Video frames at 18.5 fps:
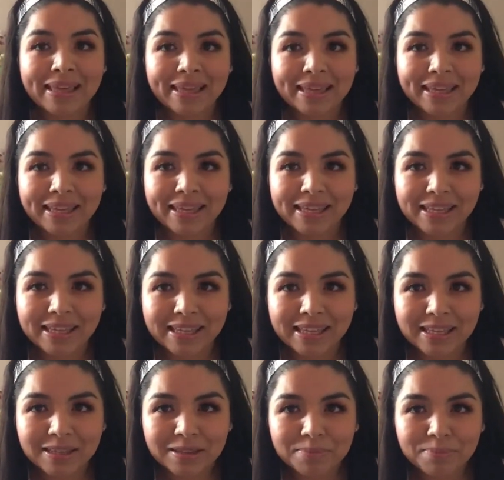
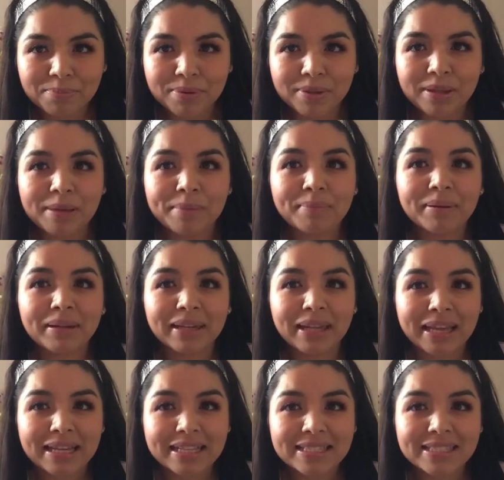Keep
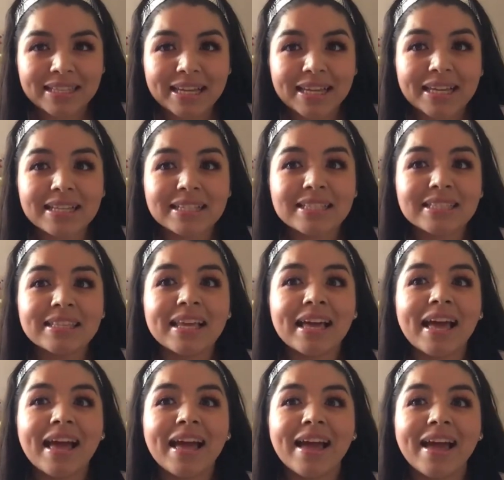places
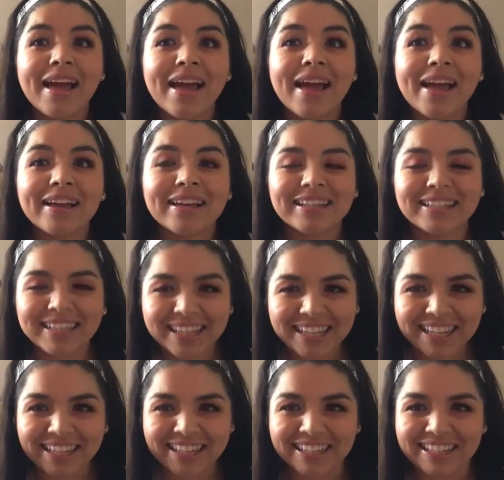
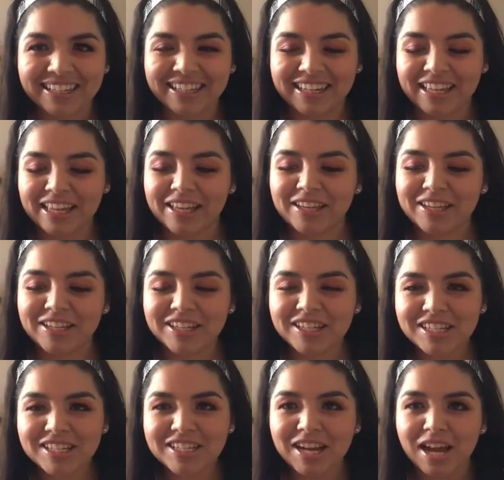clean.
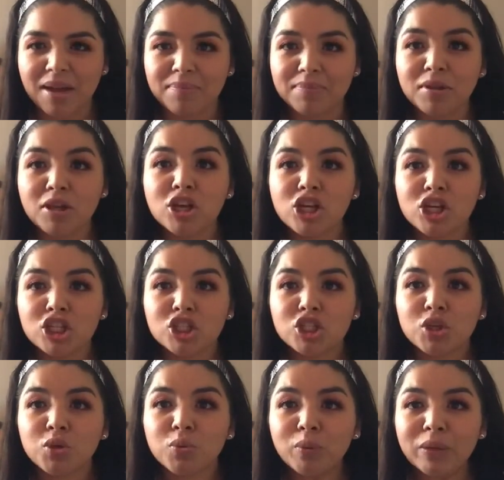Good job.
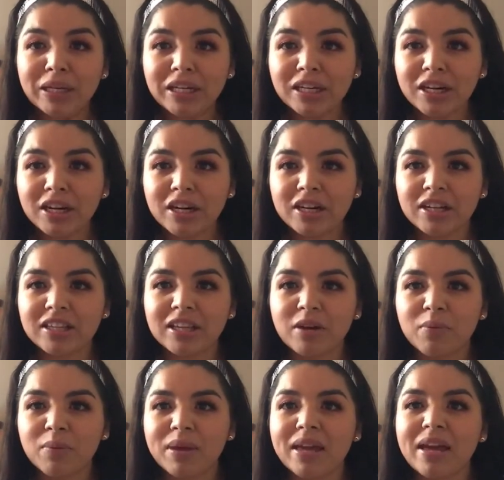So we learned that
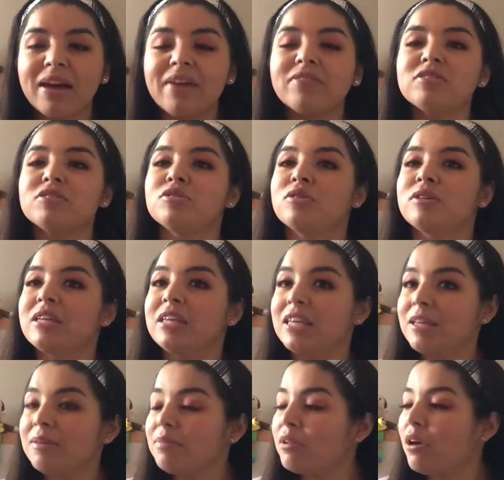we have to
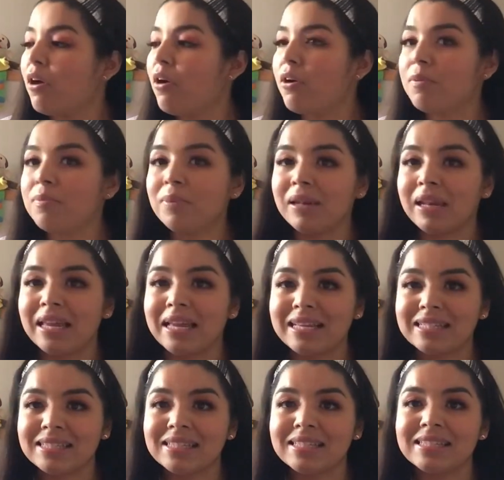keep our
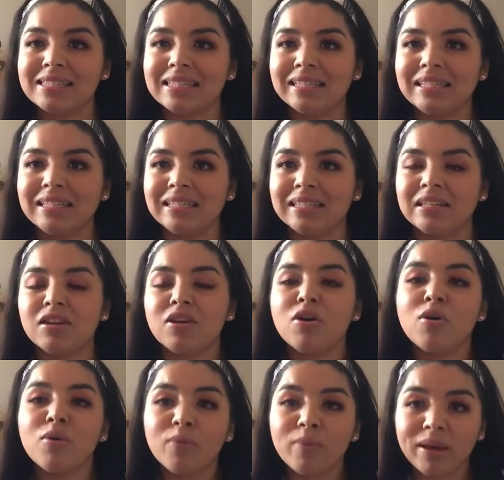places clean.
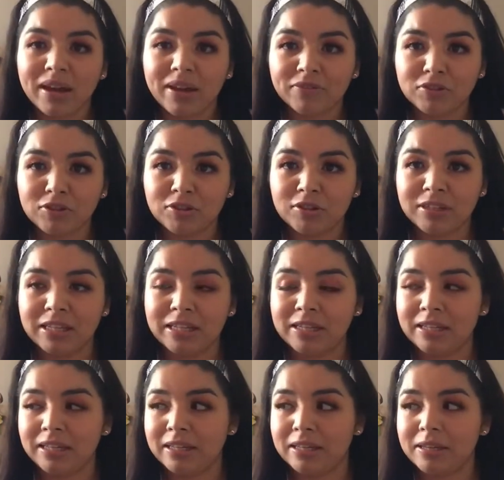We have to
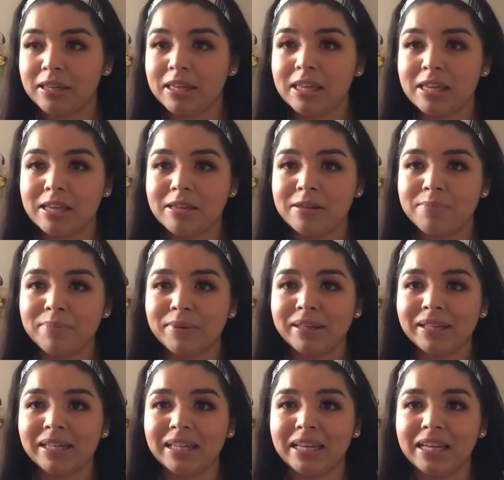keep
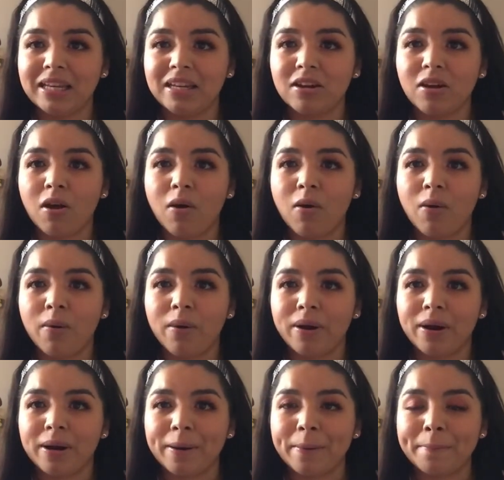clean
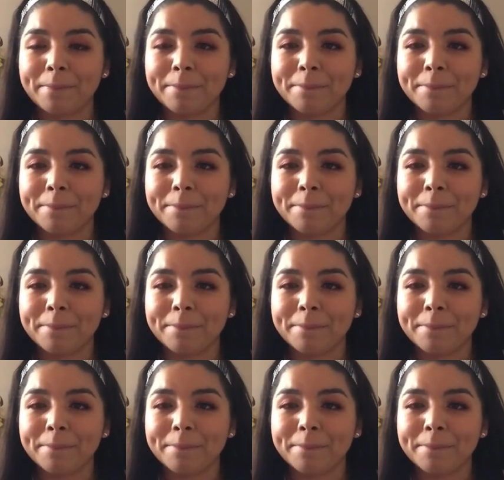our